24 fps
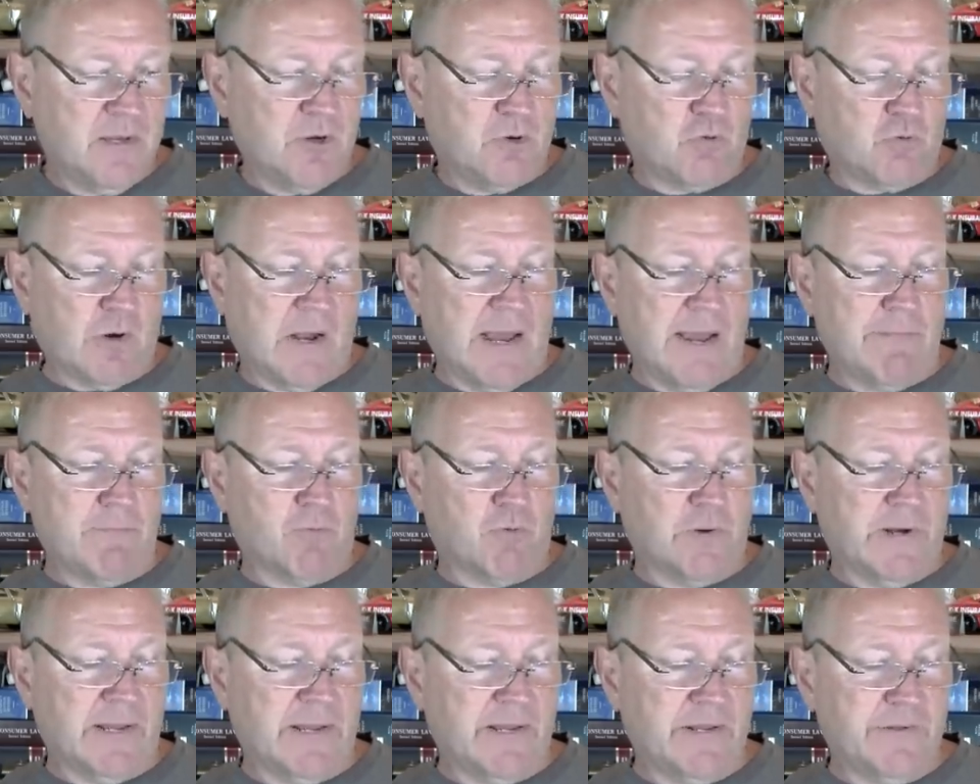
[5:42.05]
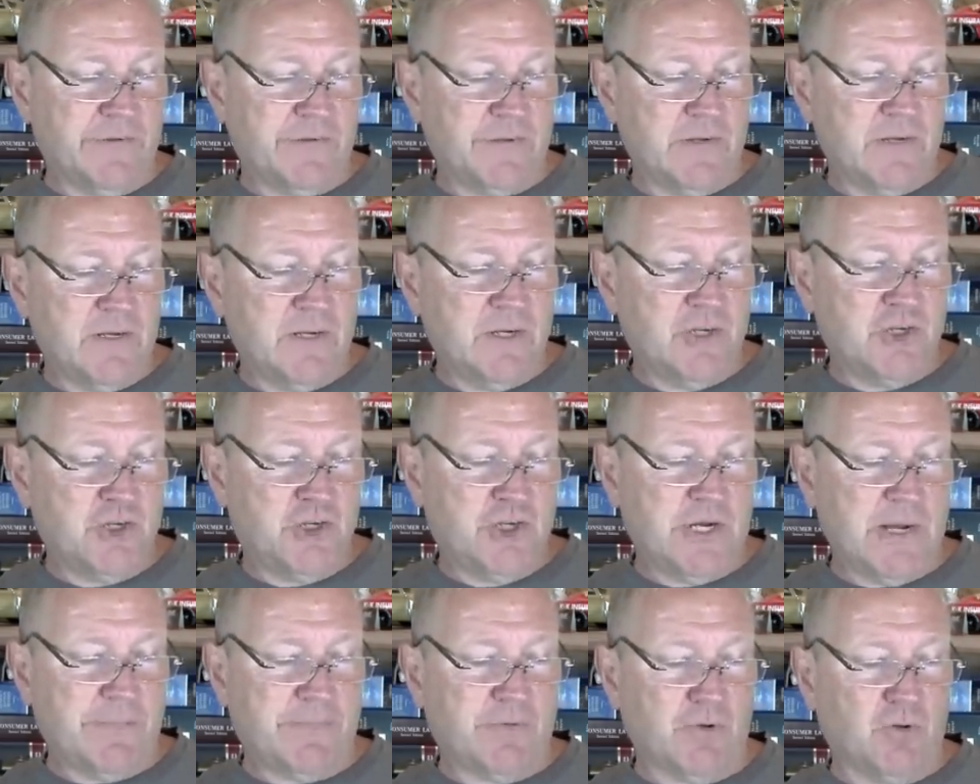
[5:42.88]
Crime rings
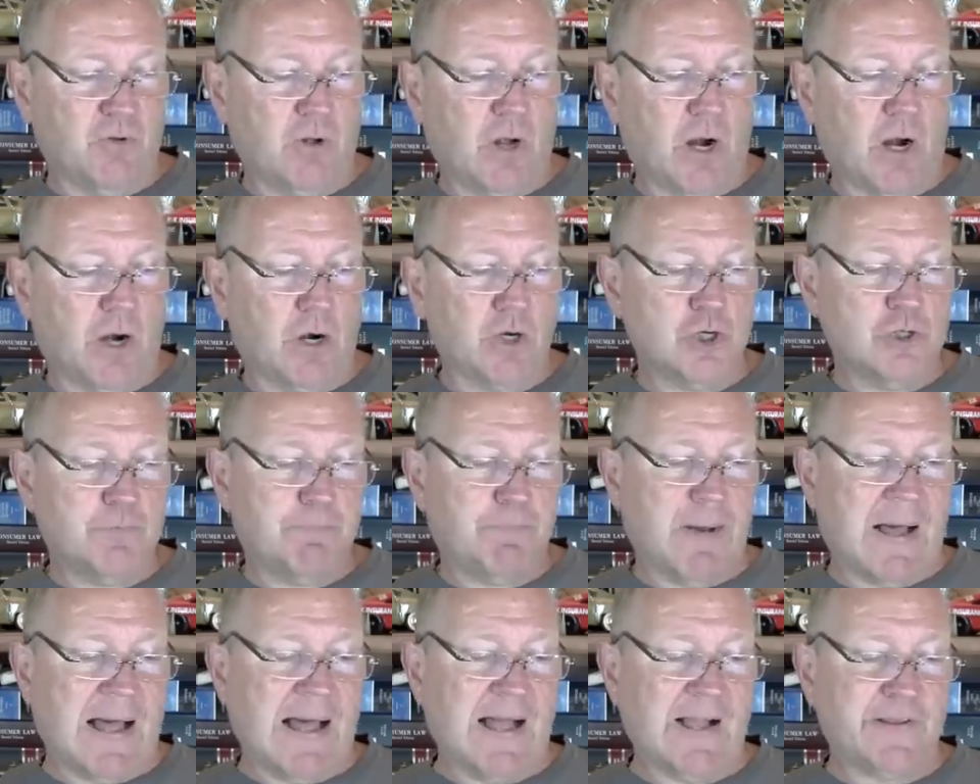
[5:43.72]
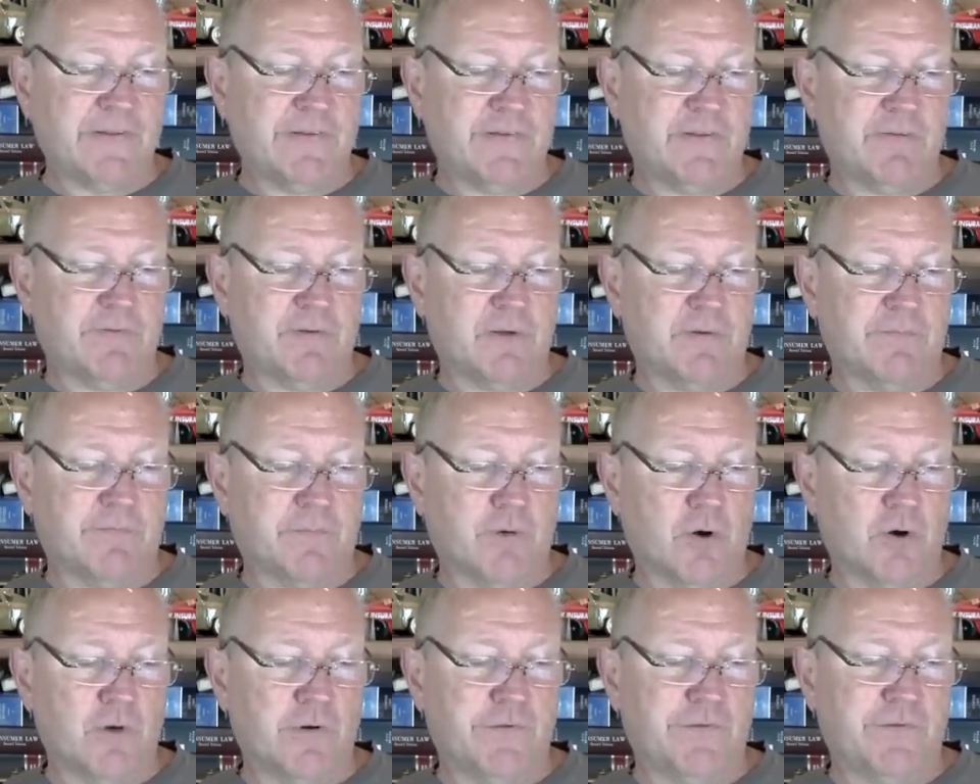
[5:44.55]
shipped large boxes of
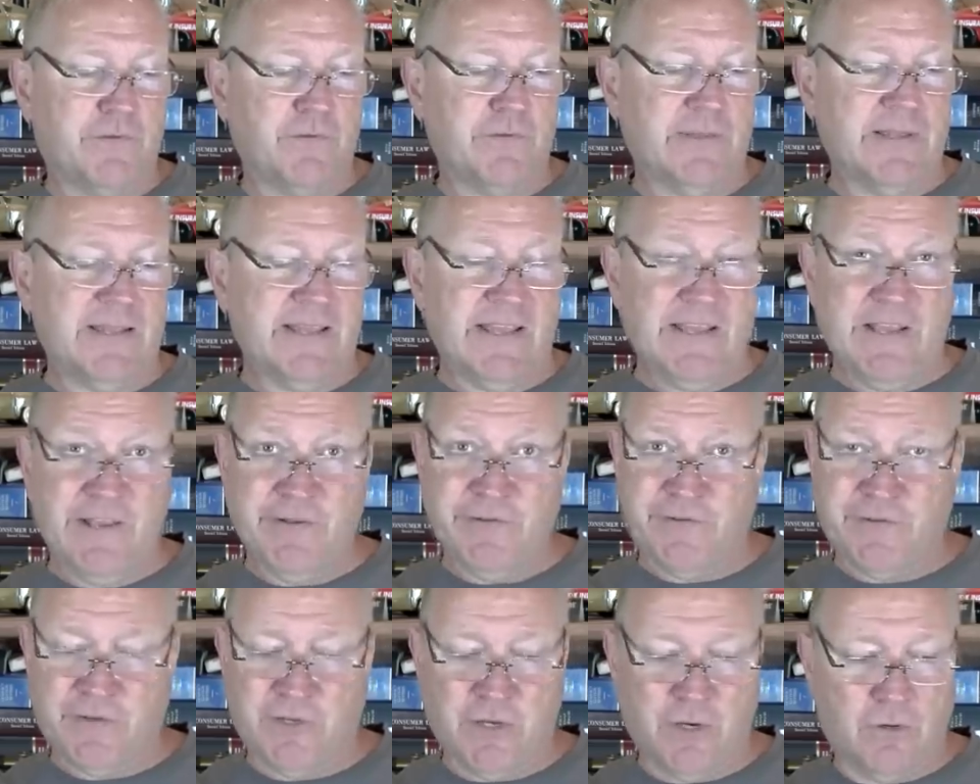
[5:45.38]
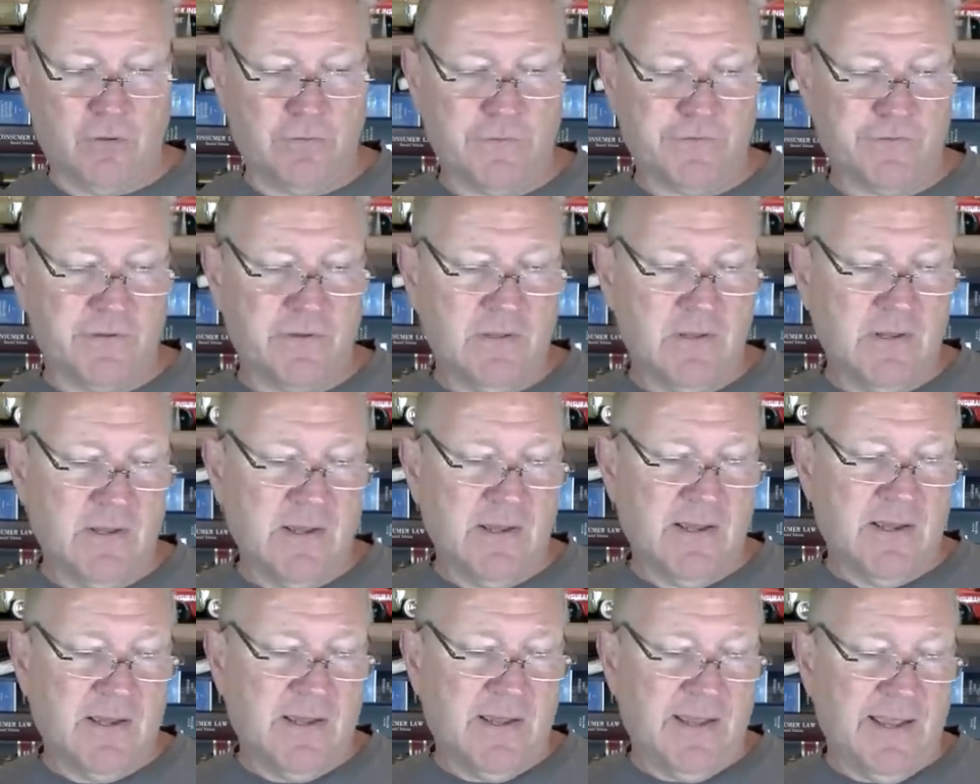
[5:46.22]
converters to the East Coast
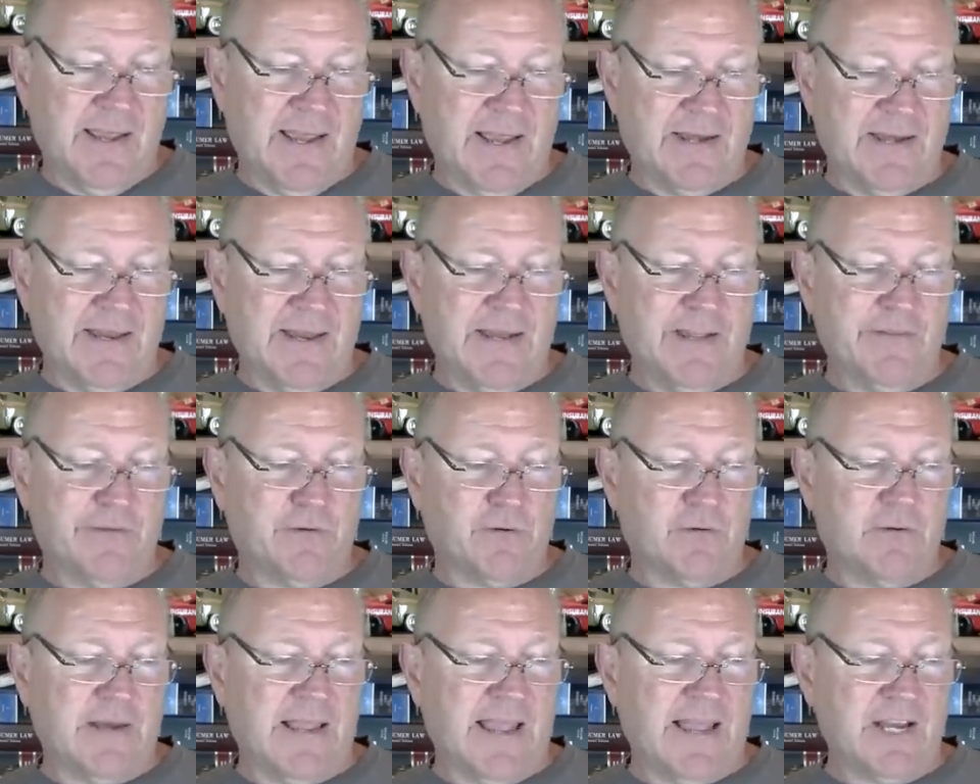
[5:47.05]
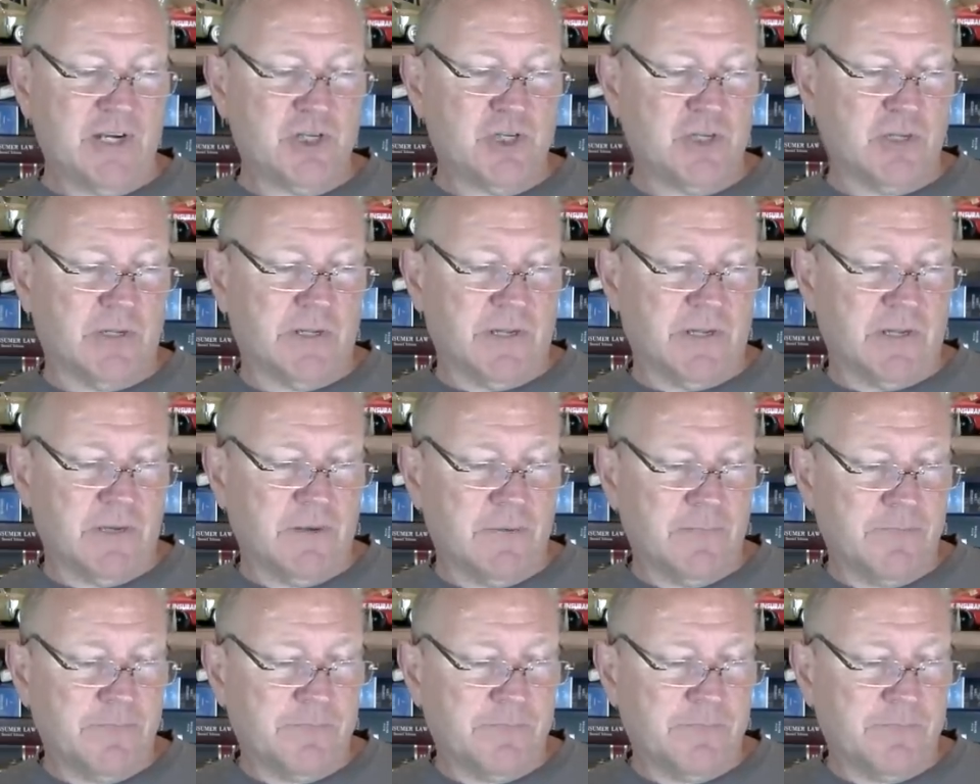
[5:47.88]
and internationally.